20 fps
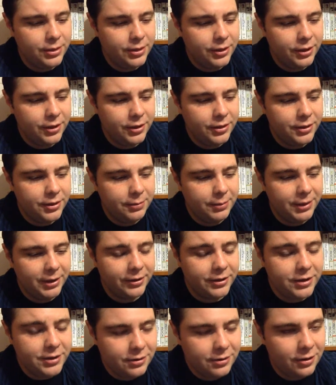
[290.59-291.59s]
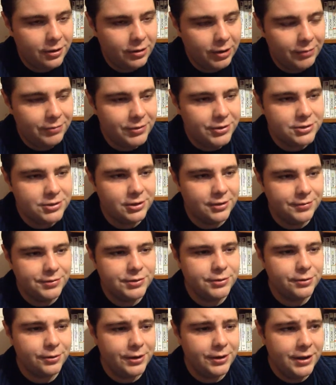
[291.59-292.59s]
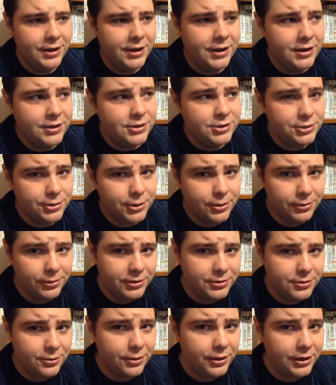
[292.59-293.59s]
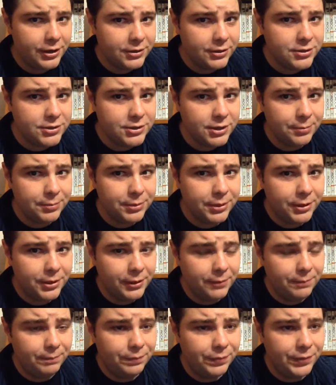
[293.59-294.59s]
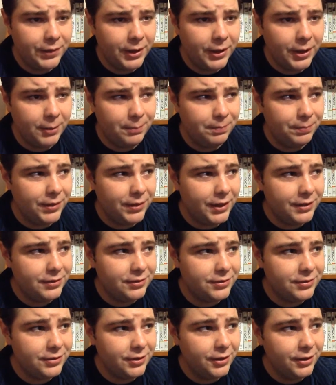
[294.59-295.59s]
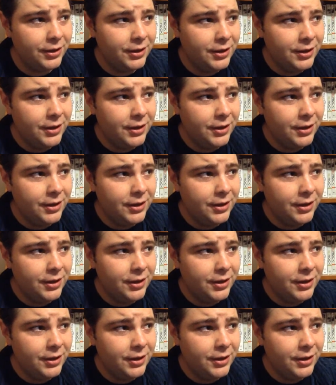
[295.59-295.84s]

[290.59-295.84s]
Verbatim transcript: the the male hero of this love story slowly turning into something um, that uh,